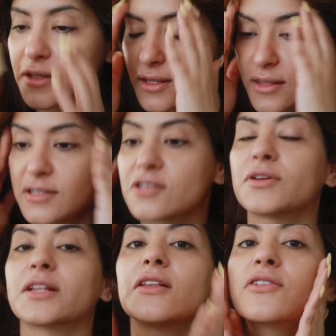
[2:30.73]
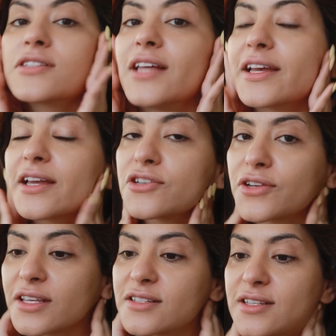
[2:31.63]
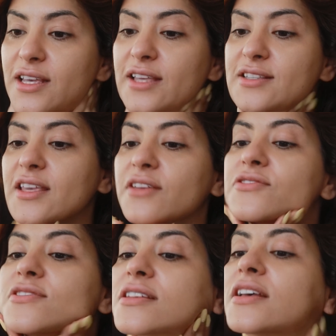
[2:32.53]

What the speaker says: And this is what it looks like. As you can see, it gives